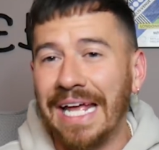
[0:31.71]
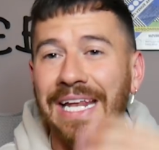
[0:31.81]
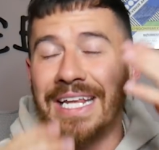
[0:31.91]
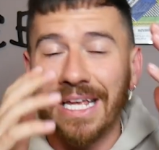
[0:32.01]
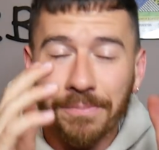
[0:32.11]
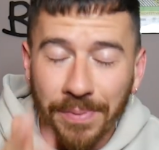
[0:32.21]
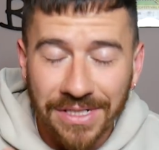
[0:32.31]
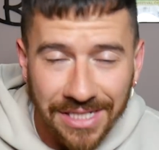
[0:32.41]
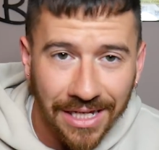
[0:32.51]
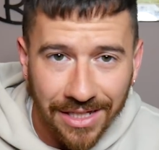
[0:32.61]
and in
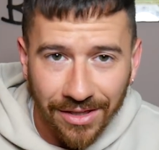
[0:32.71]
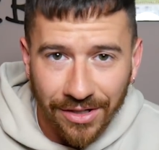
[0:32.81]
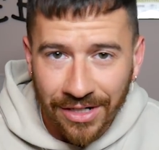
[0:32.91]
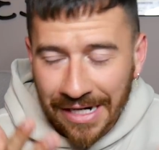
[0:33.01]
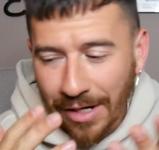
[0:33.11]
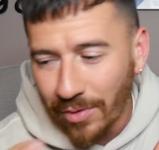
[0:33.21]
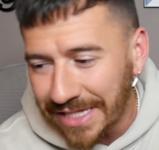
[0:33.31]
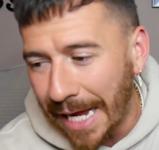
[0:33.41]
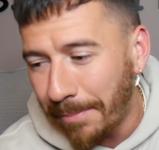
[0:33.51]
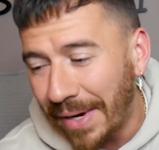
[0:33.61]
particular with that